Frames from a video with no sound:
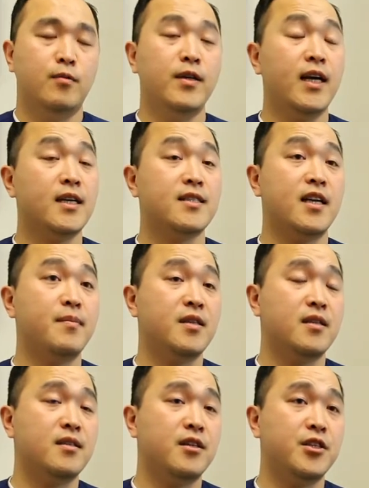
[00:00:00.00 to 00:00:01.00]
When I
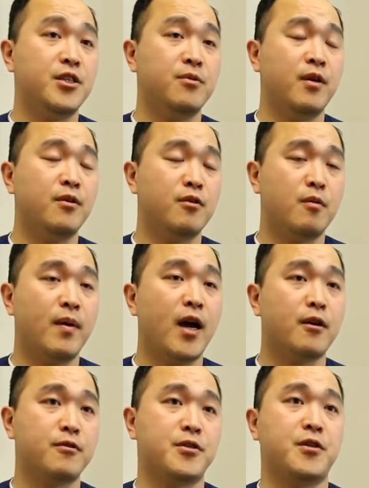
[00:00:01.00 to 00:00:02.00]
examine the tissue under the
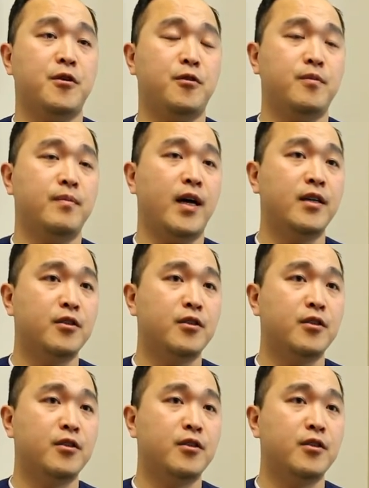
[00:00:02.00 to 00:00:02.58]
microscope, I